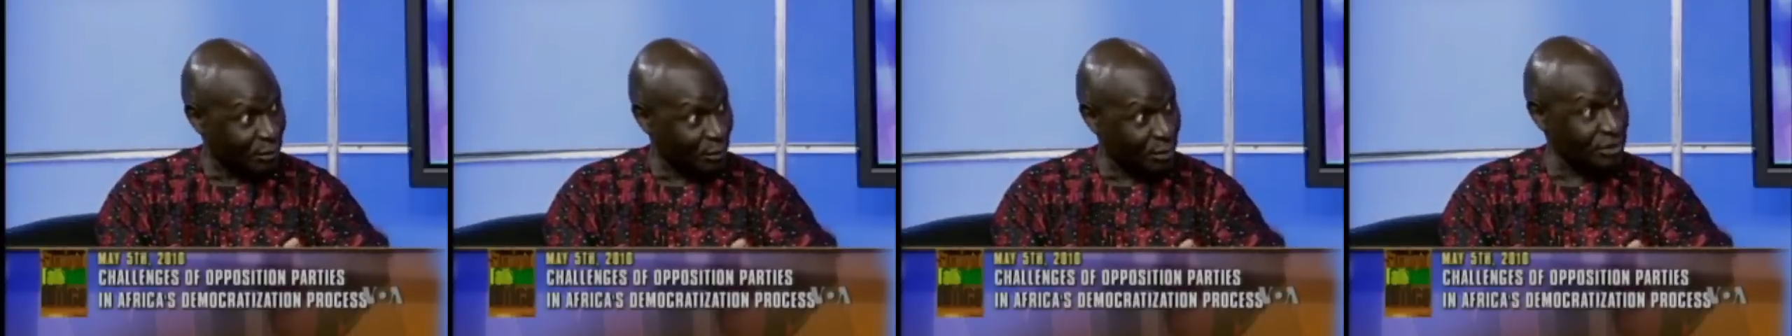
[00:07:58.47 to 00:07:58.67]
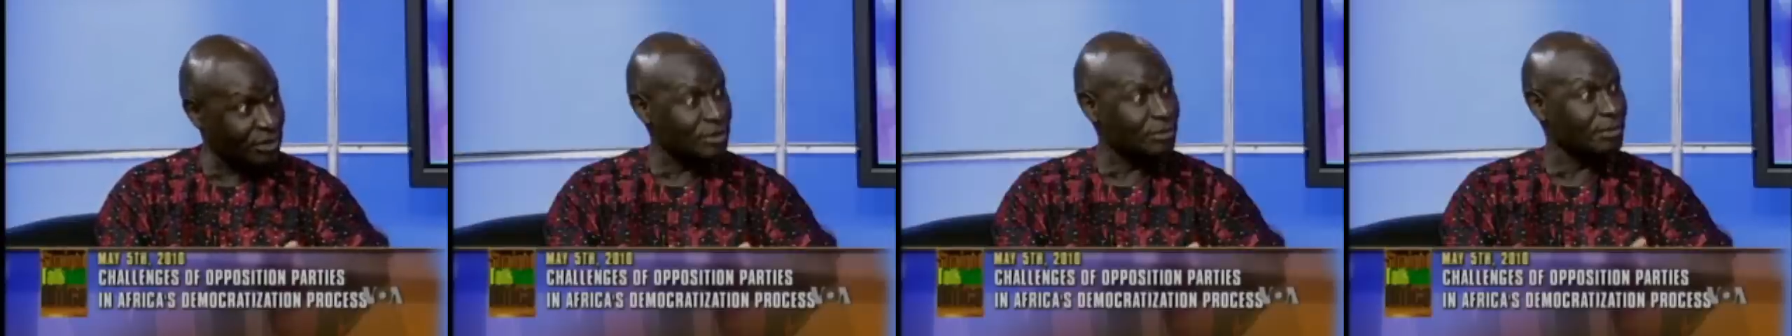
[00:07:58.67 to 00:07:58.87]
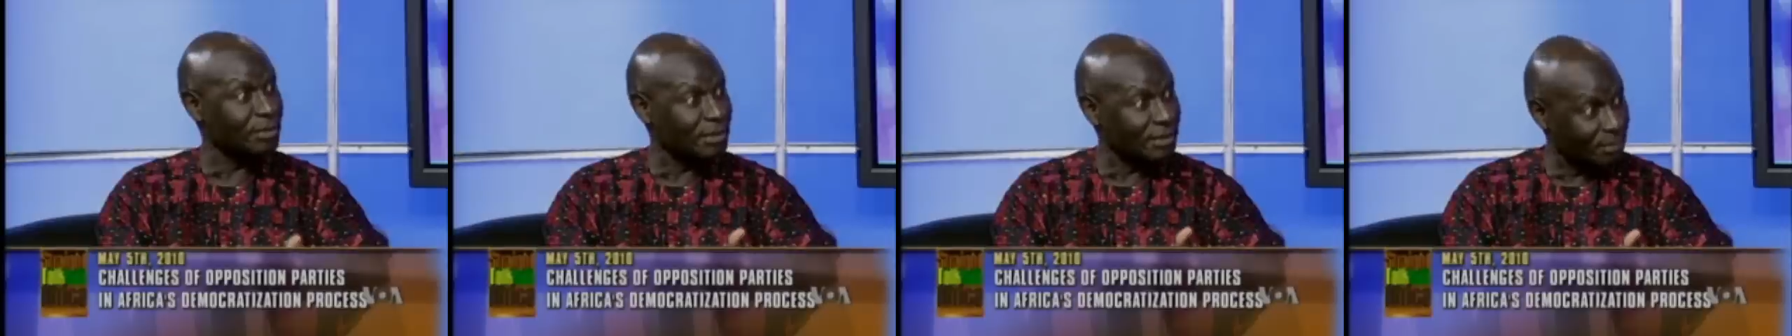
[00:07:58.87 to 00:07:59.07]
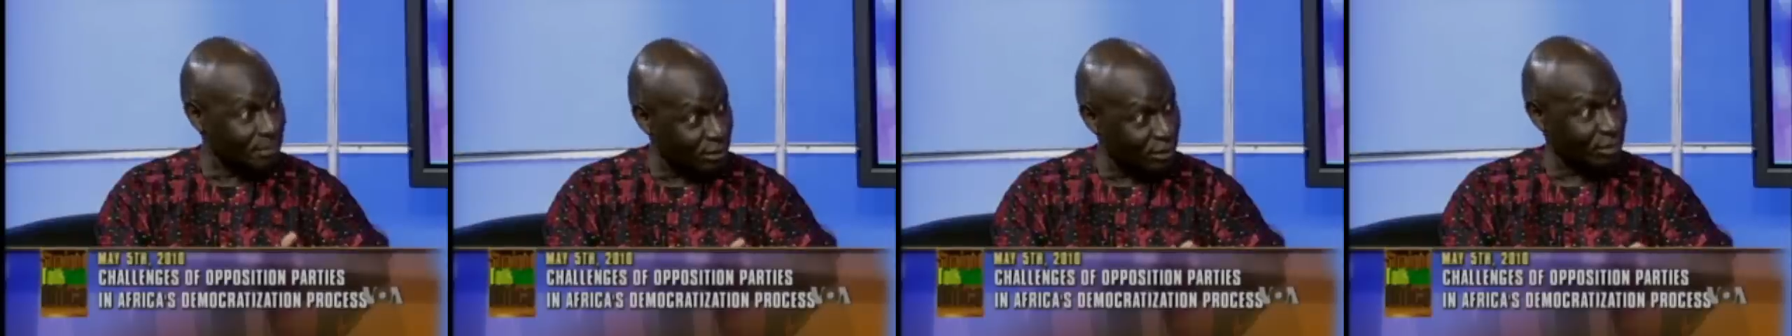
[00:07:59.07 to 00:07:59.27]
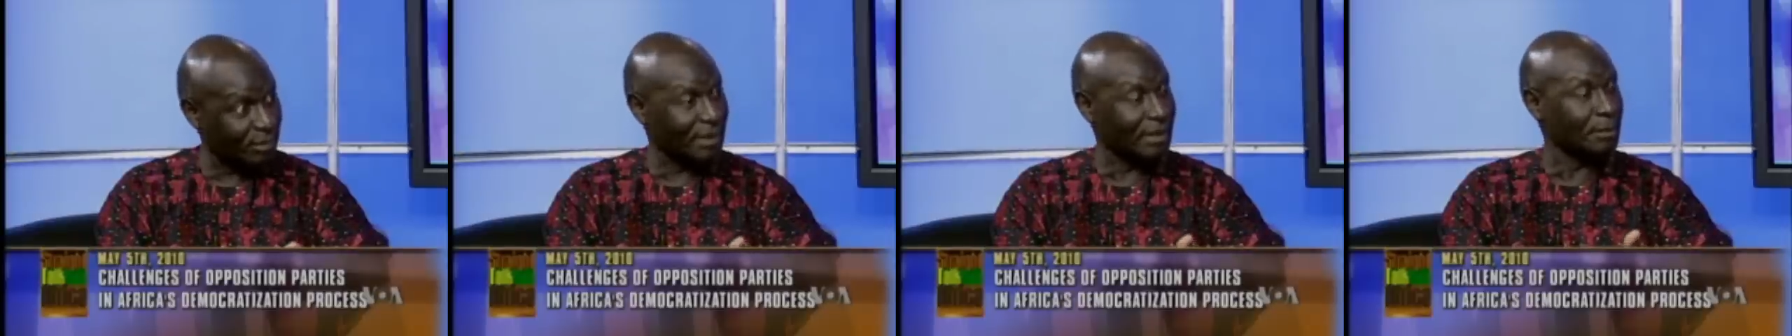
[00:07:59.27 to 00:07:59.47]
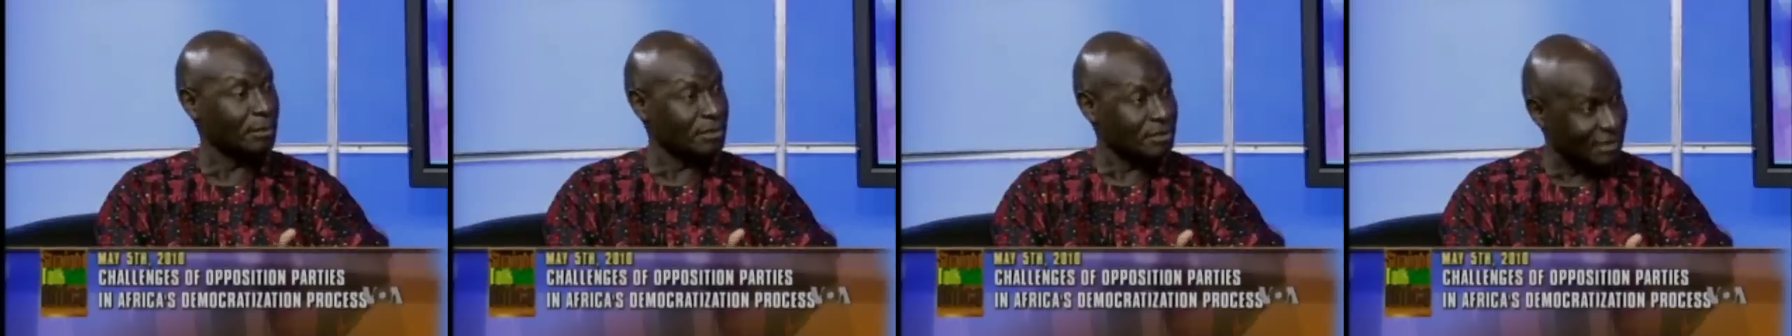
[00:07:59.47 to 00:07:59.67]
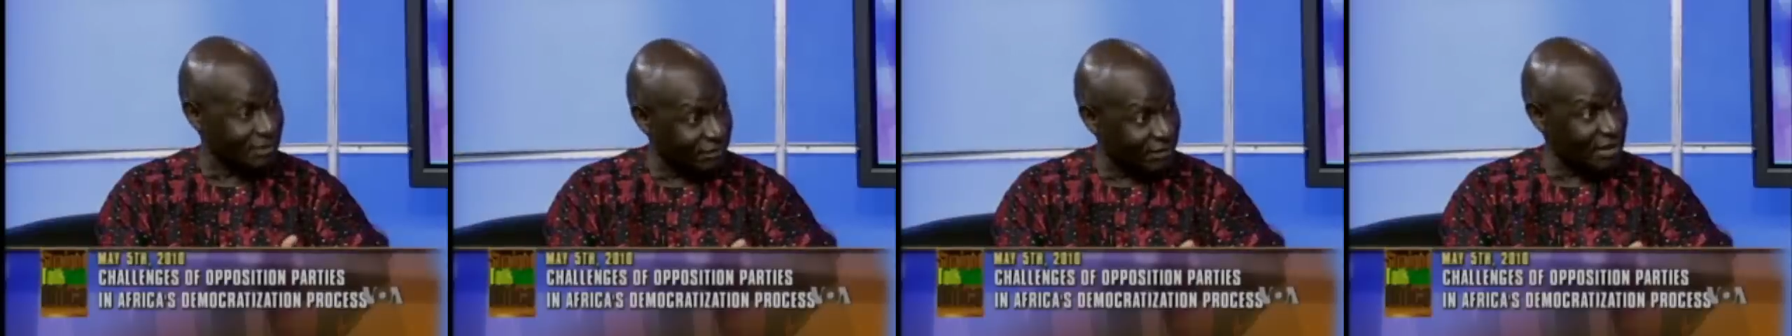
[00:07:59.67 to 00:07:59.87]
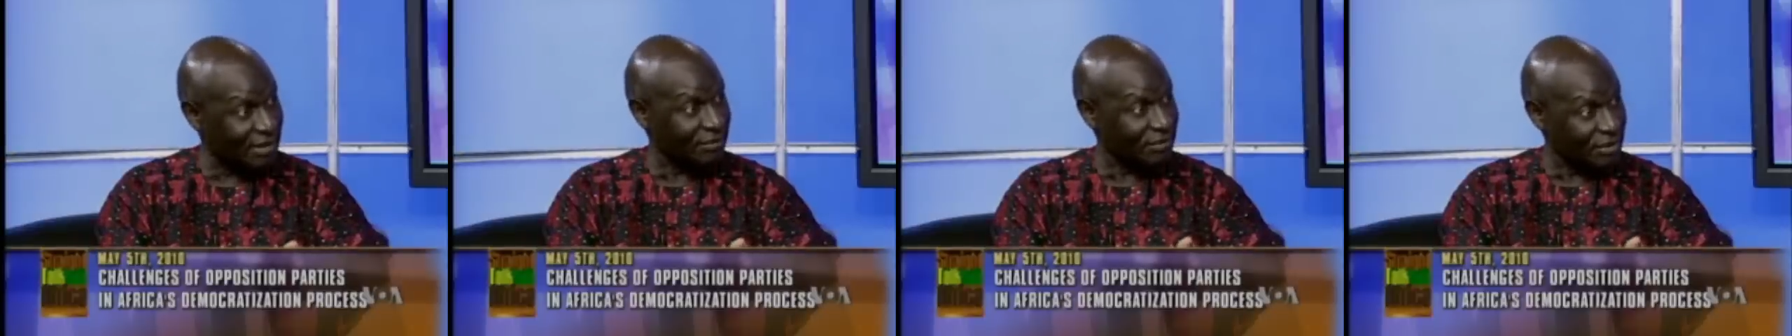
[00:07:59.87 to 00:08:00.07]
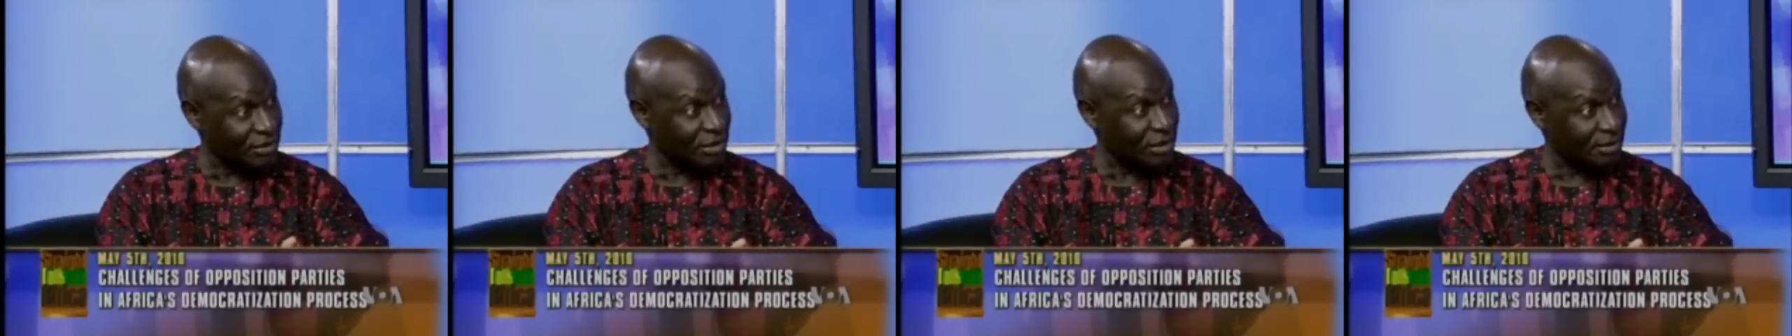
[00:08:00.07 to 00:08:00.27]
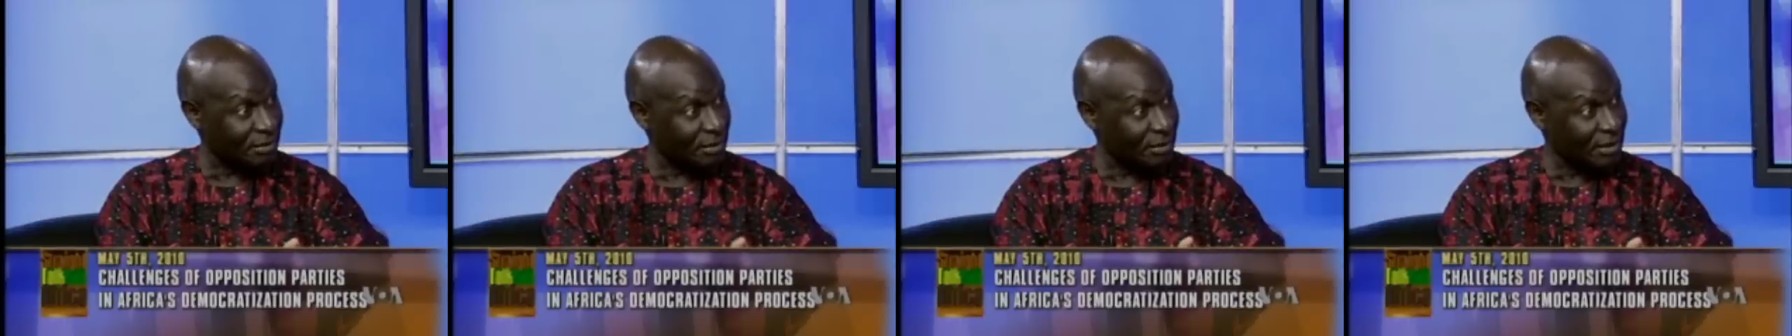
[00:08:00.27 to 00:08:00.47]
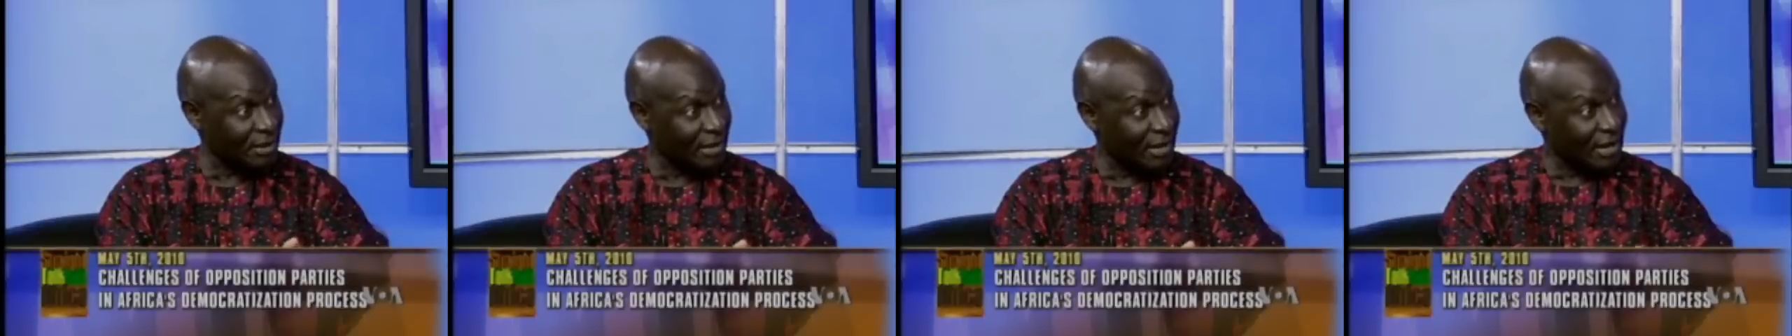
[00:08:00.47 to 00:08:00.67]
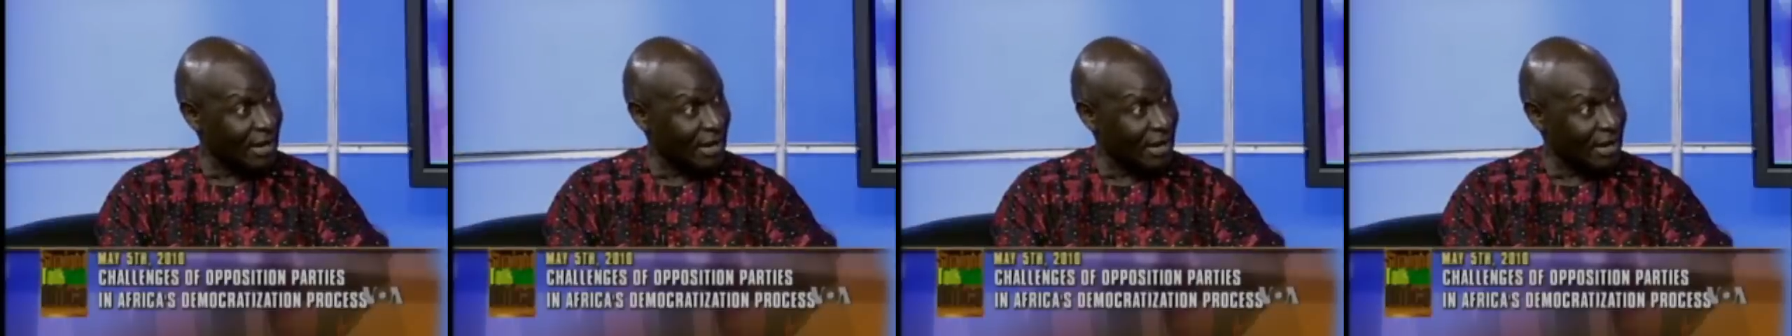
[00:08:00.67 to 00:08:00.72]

which is being built by the Museveni regime.